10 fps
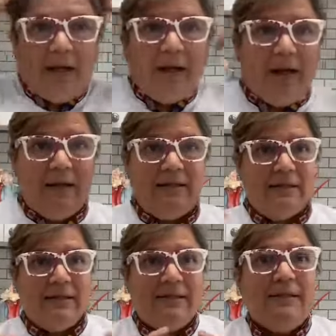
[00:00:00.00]
uh,
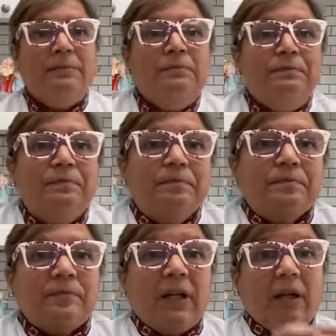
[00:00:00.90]
ICES
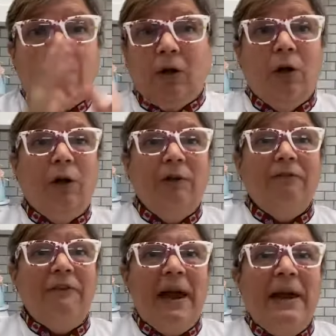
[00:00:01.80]

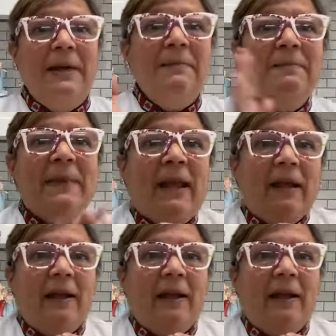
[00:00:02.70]
Hall of Fame.